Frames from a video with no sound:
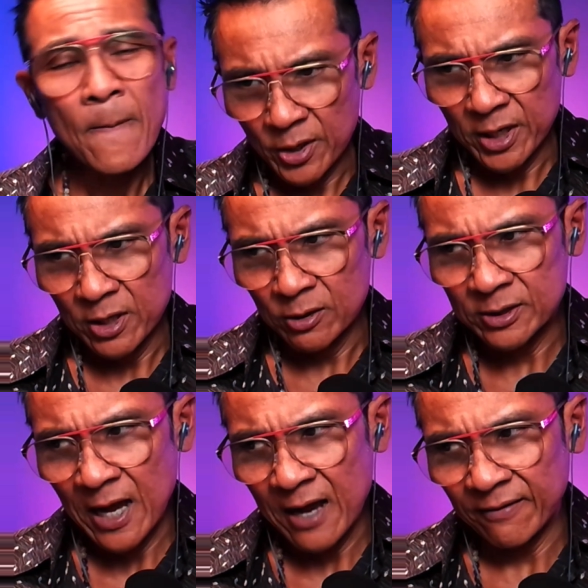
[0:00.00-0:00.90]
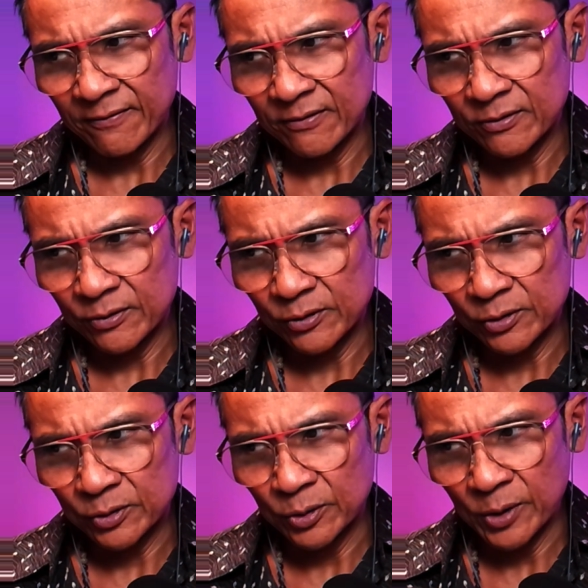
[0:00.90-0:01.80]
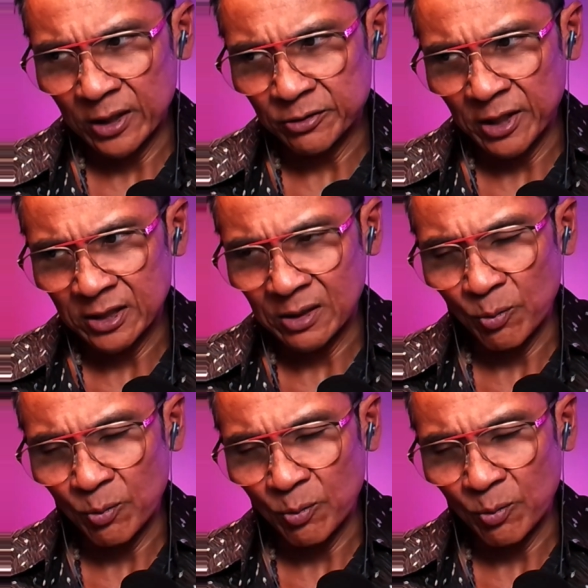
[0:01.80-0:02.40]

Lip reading: You can use that to address